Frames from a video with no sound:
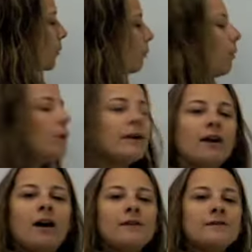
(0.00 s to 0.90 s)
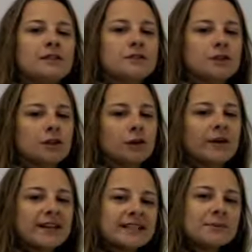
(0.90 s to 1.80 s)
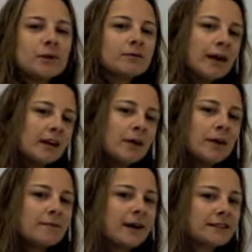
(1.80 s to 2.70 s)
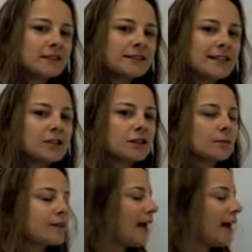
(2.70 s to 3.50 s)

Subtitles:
what we often do is we'll write our prime factorization with